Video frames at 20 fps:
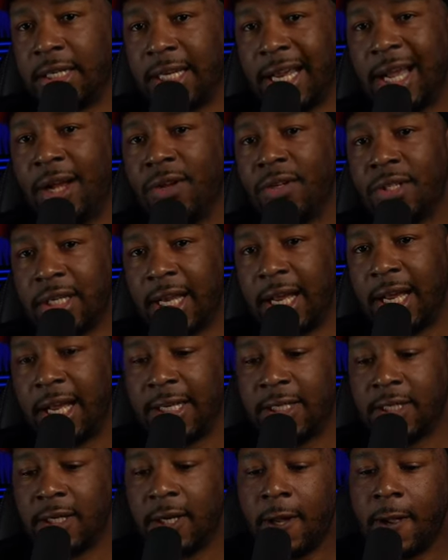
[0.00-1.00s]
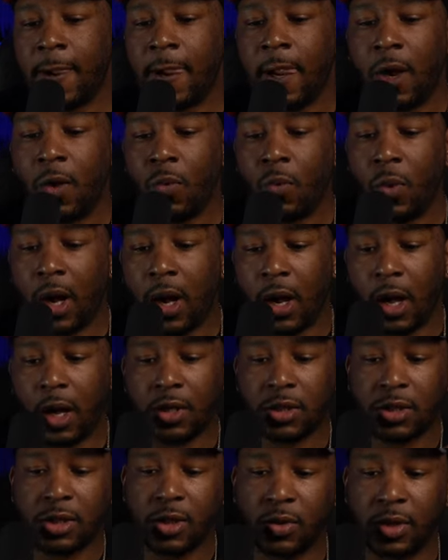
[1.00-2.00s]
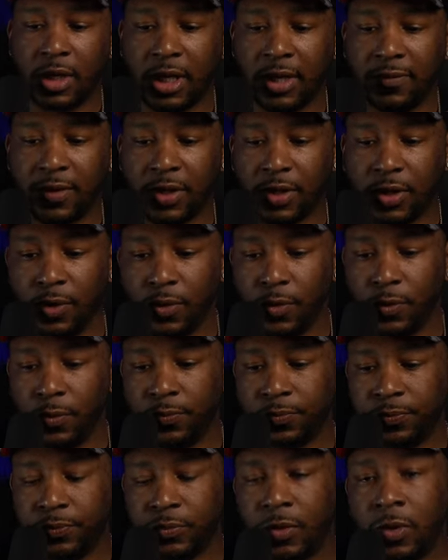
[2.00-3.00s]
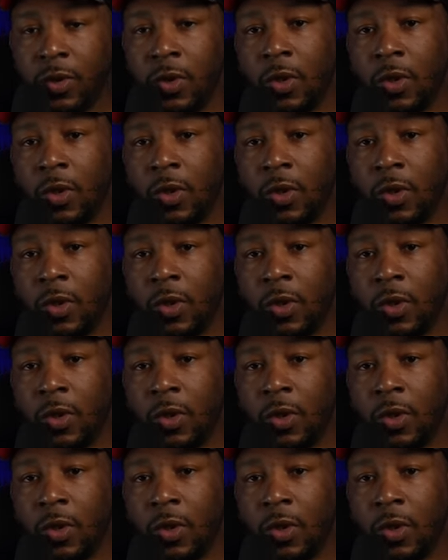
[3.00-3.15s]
the downsides while also giving you